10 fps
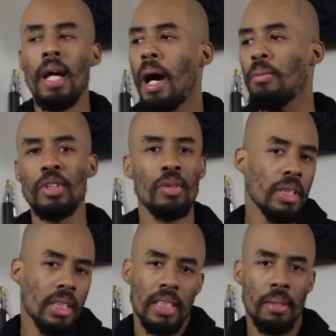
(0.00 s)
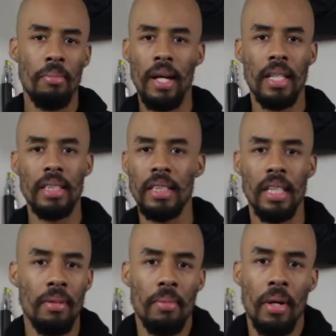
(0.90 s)
I'm just gonna just sit back and just
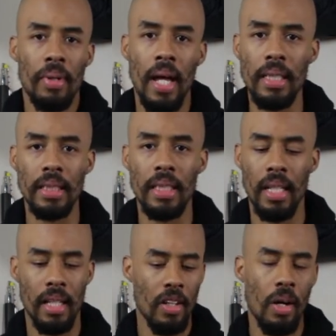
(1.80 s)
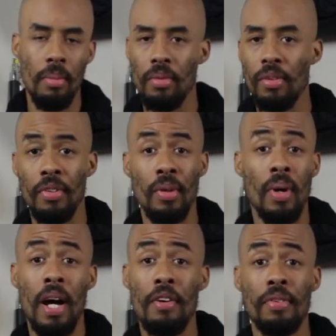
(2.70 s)
give my reaction and give y'all my review
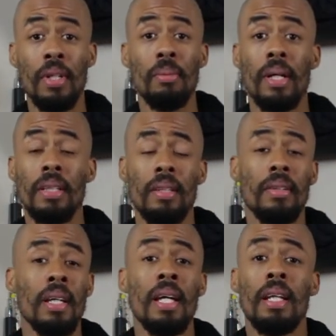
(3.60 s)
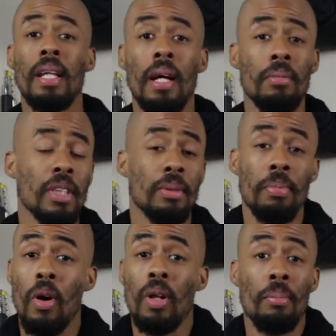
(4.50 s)
how I feel about them. Like I'm just
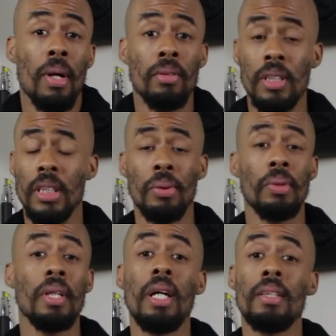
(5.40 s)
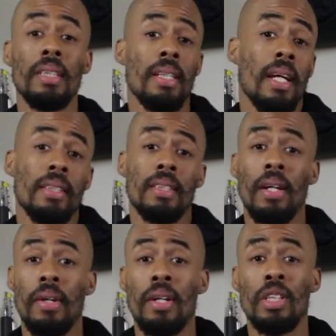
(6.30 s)
all about just showing love to dancers
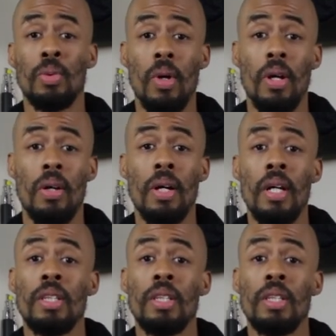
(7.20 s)
out here in this world.